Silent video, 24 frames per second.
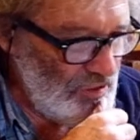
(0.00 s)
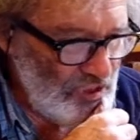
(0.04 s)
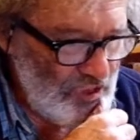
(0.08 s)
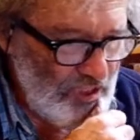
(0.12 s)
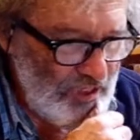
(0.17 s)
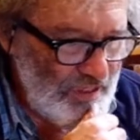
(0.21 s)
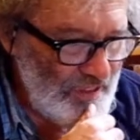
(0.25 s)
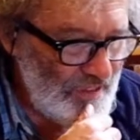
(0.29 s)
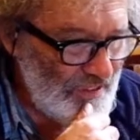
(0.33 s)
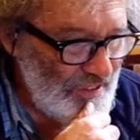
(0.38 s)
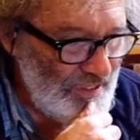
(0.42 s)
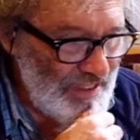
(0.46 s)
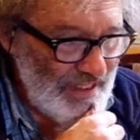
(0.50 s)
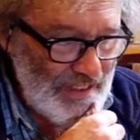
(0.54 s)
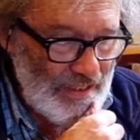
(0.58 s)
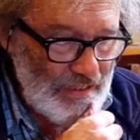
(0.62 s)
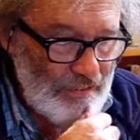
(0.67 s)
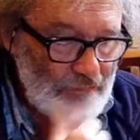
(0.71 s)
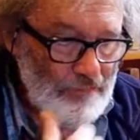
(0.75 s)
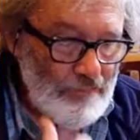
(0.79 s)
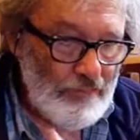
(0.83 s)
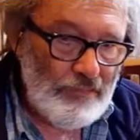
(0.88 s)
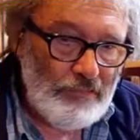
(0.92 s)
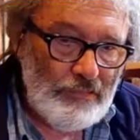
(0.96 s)
a sheet, I think,
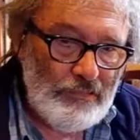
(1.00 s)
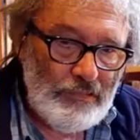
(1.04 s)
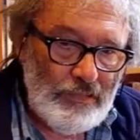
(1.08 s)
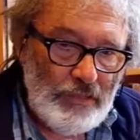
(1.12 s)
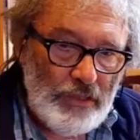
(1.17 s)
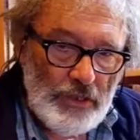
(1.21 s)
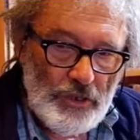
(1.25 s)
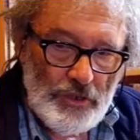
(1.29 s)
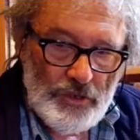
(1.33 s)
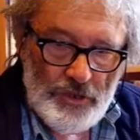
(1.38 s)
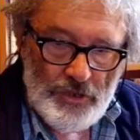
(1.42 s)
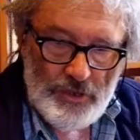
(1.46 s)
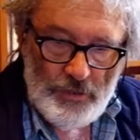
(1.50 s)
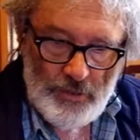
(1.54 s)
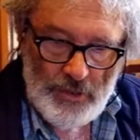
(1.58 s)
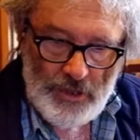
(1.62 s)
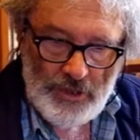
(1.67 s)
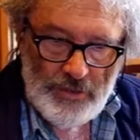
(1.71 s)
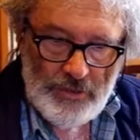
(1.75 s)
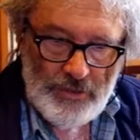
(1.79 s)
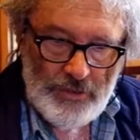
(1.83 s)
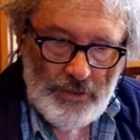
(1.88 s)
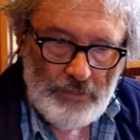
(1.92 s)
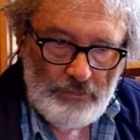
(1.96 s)
something
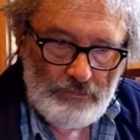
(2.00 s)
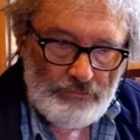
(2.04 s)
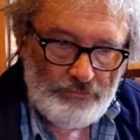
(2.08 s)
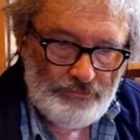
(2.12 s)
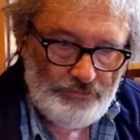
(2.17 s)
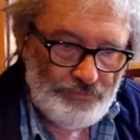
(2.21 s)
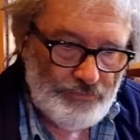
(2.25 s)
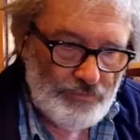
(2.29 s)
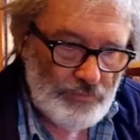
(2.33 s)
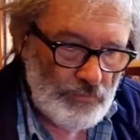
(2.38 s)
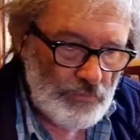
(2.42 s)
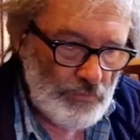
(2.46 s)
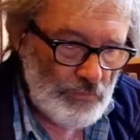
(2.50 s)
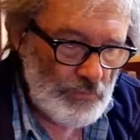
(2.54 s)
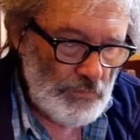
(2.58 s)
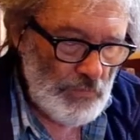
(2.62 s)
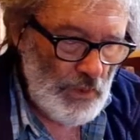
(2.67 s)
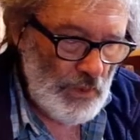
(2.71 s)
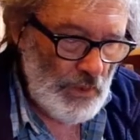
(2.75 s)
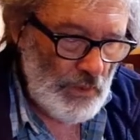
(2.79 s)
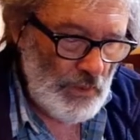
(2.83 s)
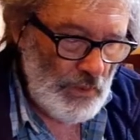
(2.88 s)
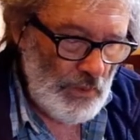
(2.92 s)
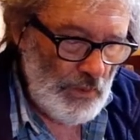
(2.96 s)
like that.
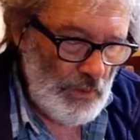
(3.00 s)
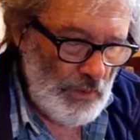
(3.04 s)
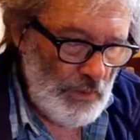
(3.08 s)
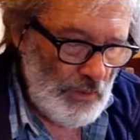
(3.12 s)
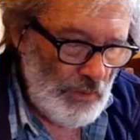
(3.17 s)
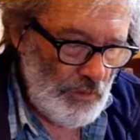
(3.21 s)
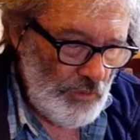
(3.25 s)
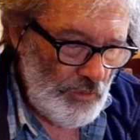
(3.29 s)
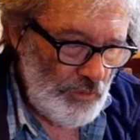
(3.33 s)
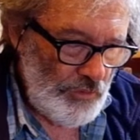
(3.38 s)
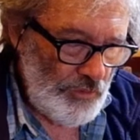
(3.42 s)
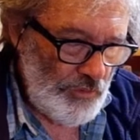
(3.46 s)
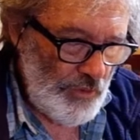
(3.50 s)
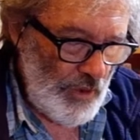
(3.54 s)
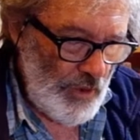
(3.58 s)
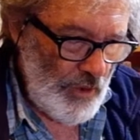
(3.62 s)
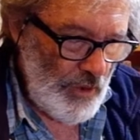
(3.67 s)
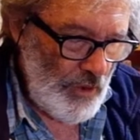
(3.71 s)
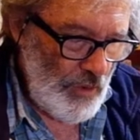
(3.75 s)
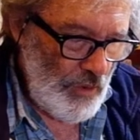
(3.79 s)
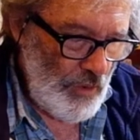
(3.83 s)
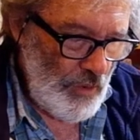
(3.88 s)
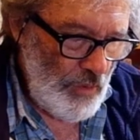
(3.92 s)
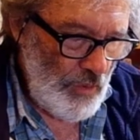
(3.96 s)

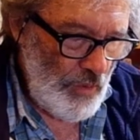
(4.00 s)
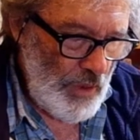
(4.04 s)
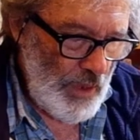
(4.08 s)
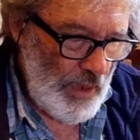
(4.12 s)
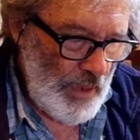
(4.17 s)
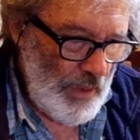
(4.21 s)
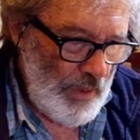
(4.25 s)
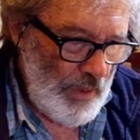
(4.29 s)
So